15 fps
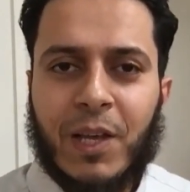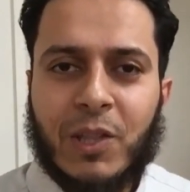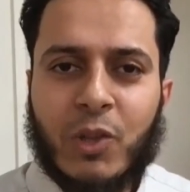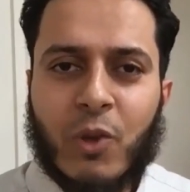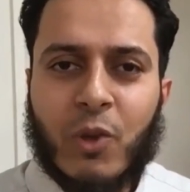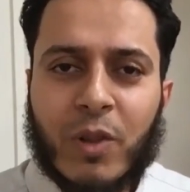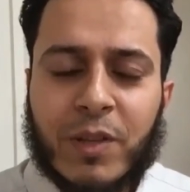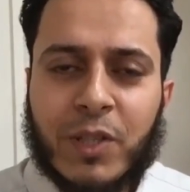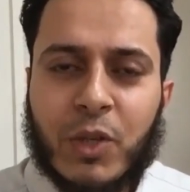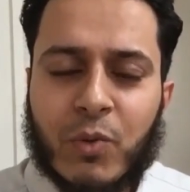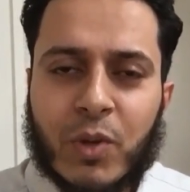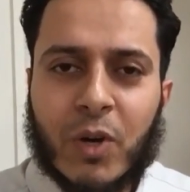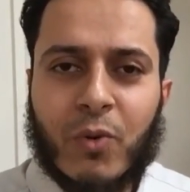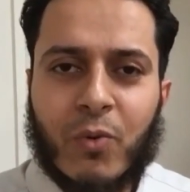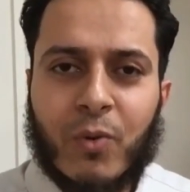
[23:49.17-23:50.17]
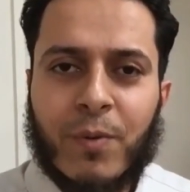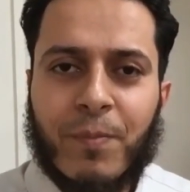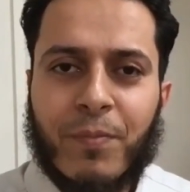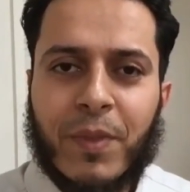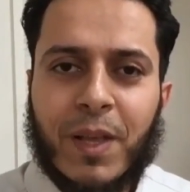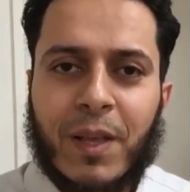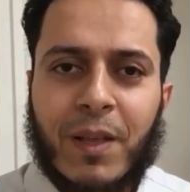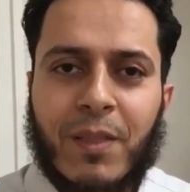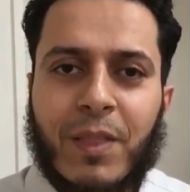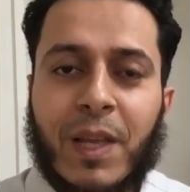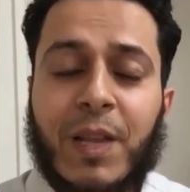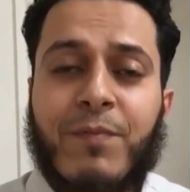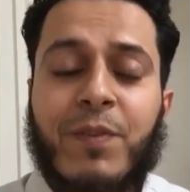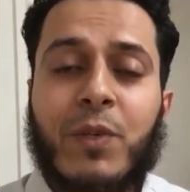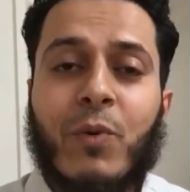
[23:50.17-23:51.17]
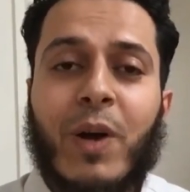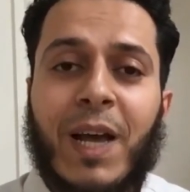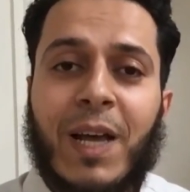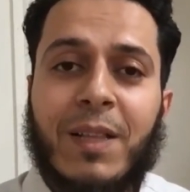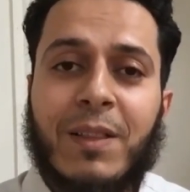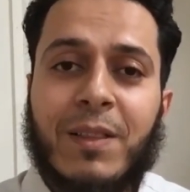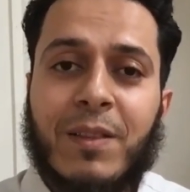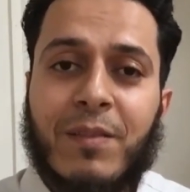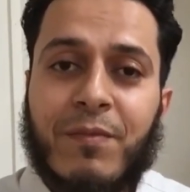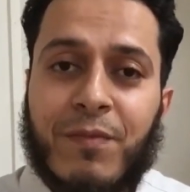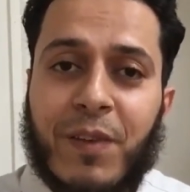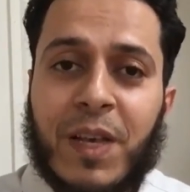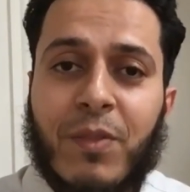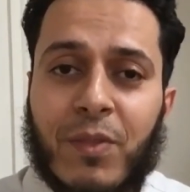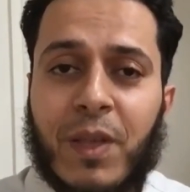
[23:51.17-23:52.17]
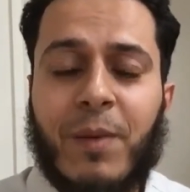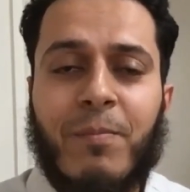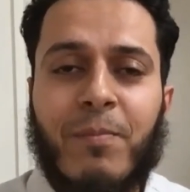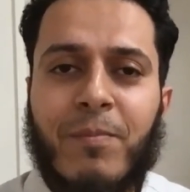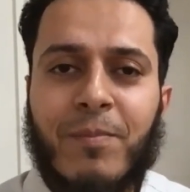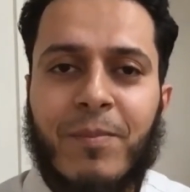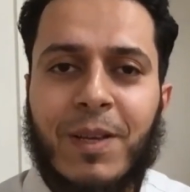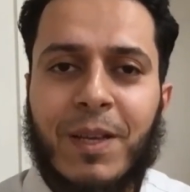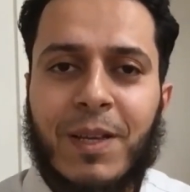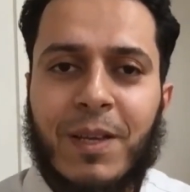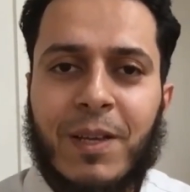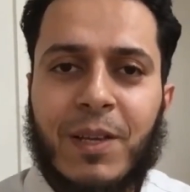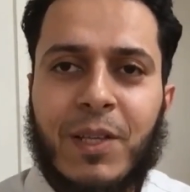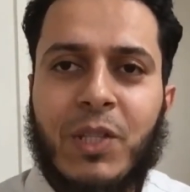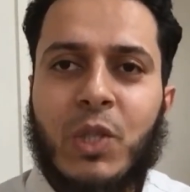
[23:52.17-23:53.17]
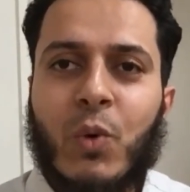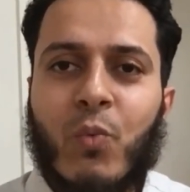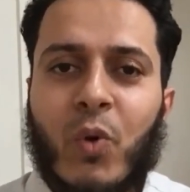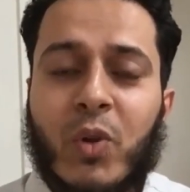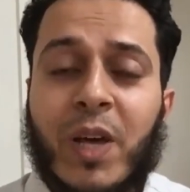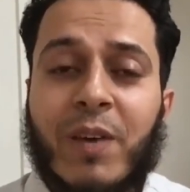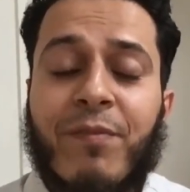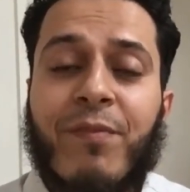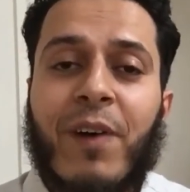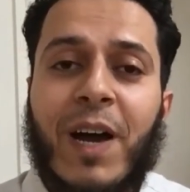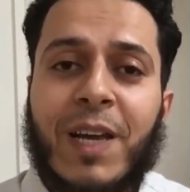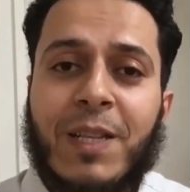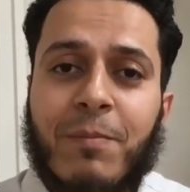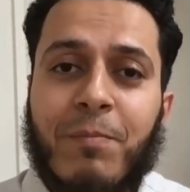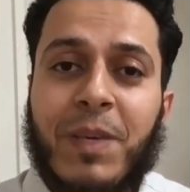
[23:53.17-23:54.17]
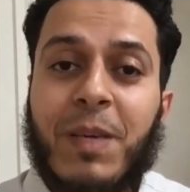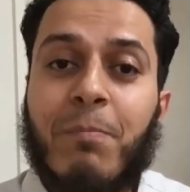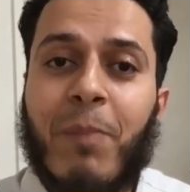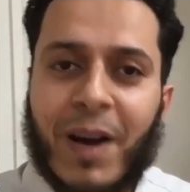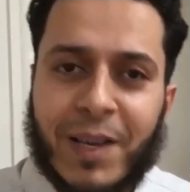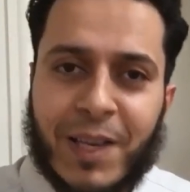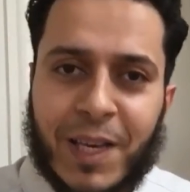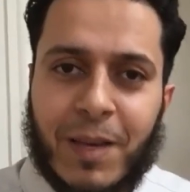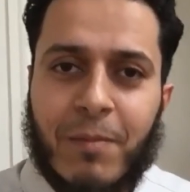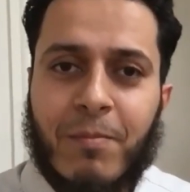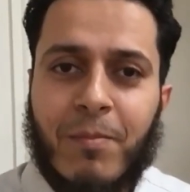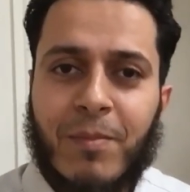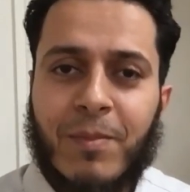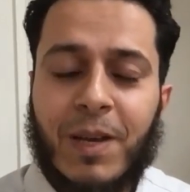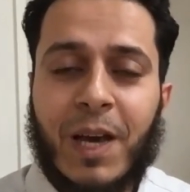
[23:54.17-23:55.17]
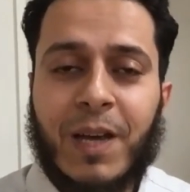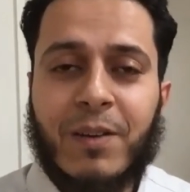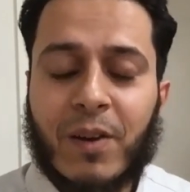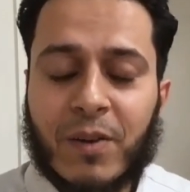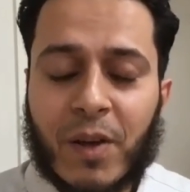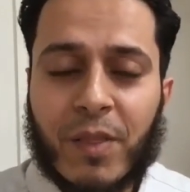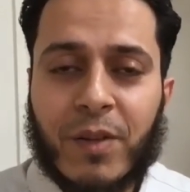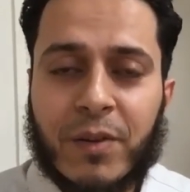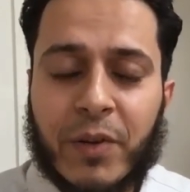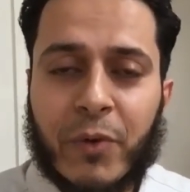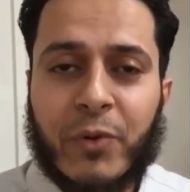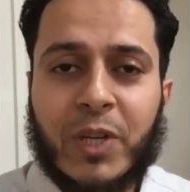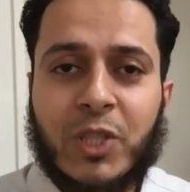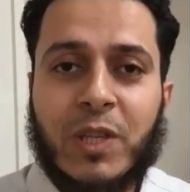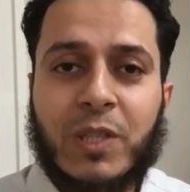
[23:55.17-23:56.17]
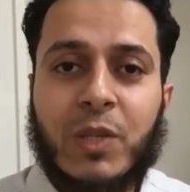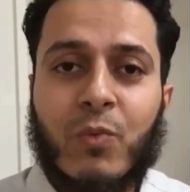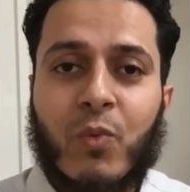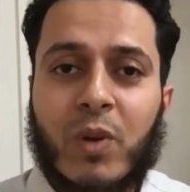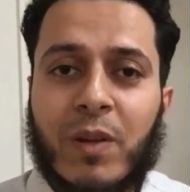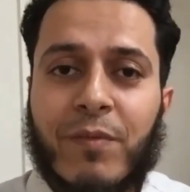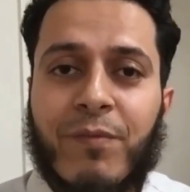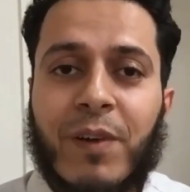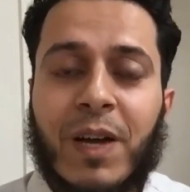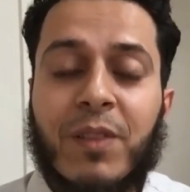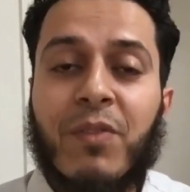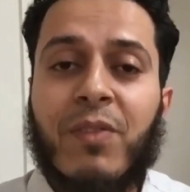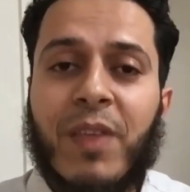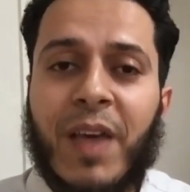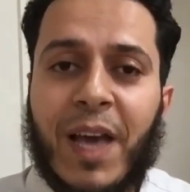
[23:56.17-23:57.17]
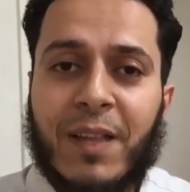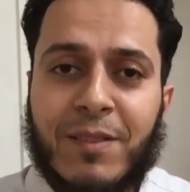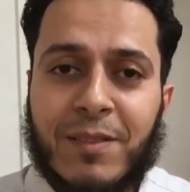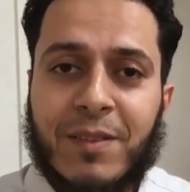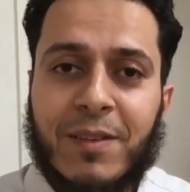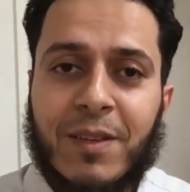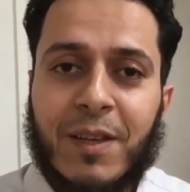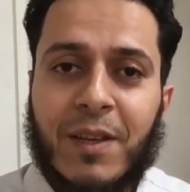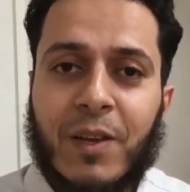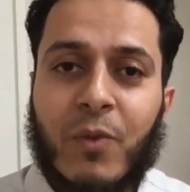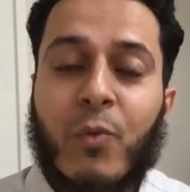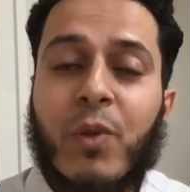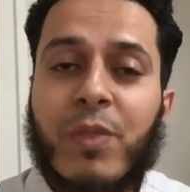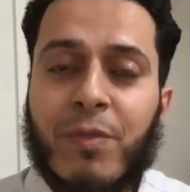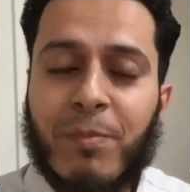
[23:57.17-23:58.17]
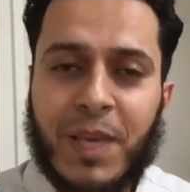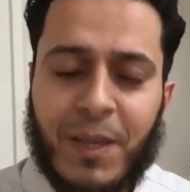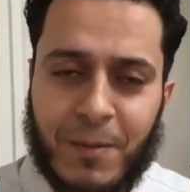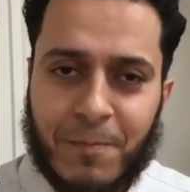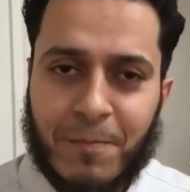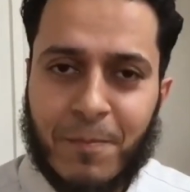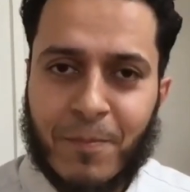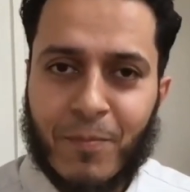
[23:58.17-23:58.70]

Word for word: Don't you know that if you had fed them, you would have find me by him? And in another narration, you would have find that with me.